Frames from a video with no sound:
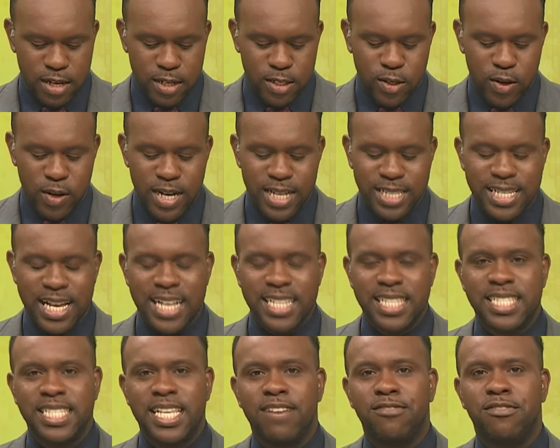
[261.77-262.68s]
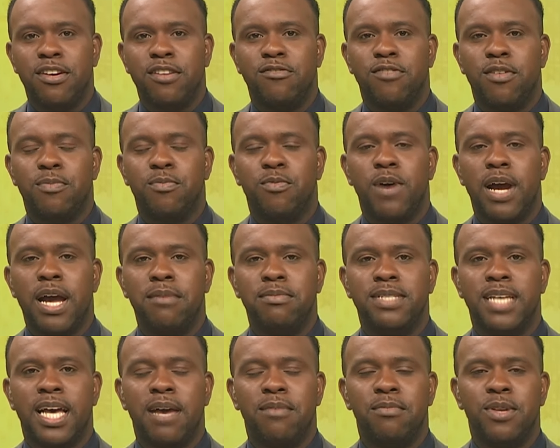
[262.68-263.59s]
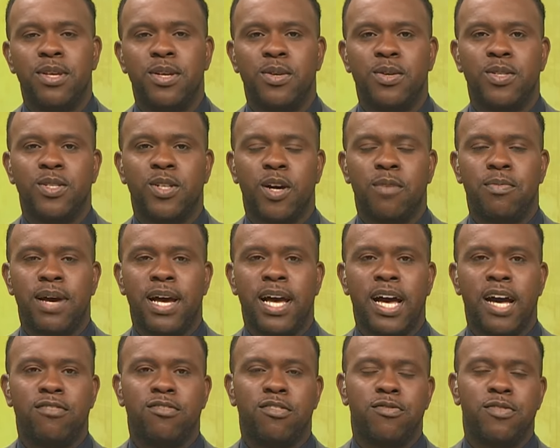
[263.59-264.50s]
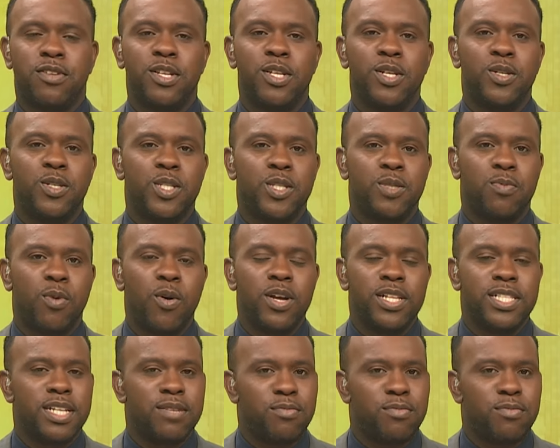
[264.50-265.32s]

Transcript: Join us at 7 for primetime news on behalf of the news, sports,